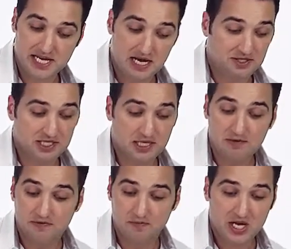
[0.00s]
Now, some
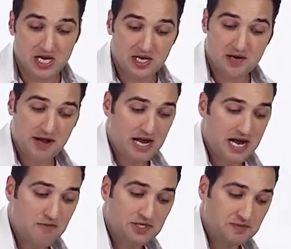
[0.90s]
of them, no matter
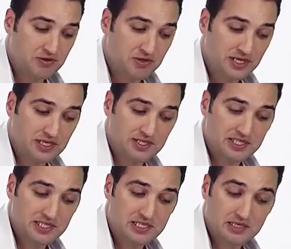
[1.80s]
how much you put in, as
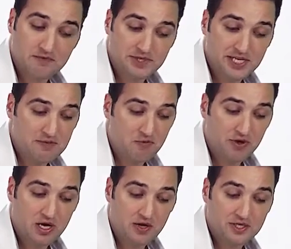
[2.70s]
you see, some of them take
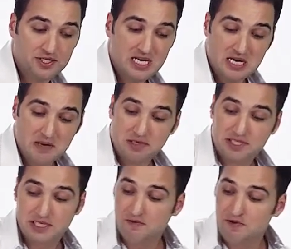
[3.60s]
more than others,
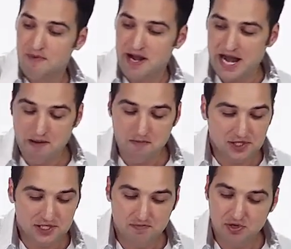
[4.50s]
but some of them, no matter how
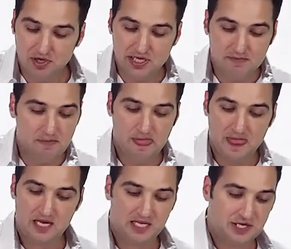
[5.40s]
much you put in,
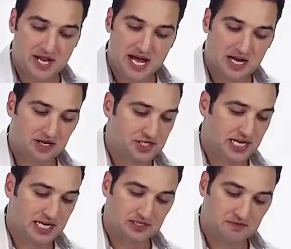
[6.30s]
you're not going to
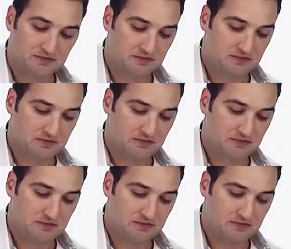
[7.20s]
change them.